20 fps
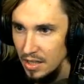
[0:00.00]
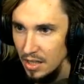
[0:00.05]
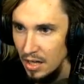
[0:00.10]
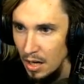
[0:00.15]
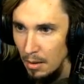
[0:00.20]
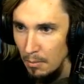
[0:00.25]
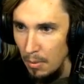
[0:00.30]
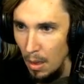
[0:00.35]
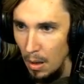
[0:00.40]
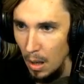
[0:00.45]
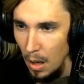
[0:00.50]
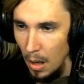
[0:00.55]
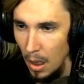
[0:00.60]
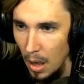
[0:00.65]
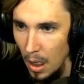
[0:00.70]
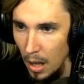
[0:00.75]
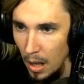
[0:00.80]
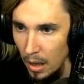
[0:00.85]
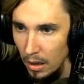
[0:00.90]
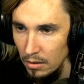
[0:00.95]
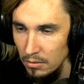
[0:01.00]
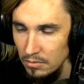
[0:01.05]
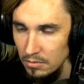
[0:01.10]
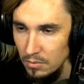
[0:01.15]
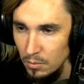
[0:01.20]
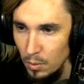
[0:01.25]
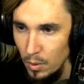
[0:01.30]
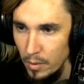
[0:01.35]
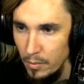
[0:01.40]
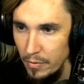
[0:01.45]

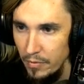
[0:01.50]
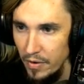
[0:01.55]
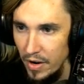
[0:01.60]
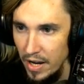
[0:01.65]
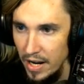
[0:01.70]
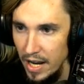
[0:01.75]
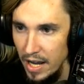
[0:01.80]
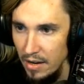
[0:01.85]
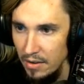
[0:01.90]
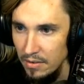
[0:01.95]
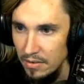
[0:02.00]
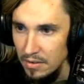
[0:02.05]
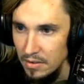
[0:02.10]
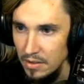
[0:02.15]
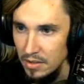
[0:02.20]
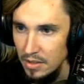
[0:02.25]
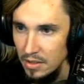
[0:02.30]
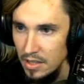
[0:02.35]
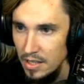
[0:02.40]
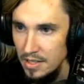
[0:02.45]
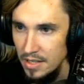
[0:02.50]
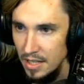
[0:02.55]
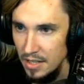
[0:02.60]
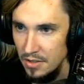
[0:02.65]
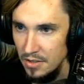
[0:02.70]
What do we find now? Is that a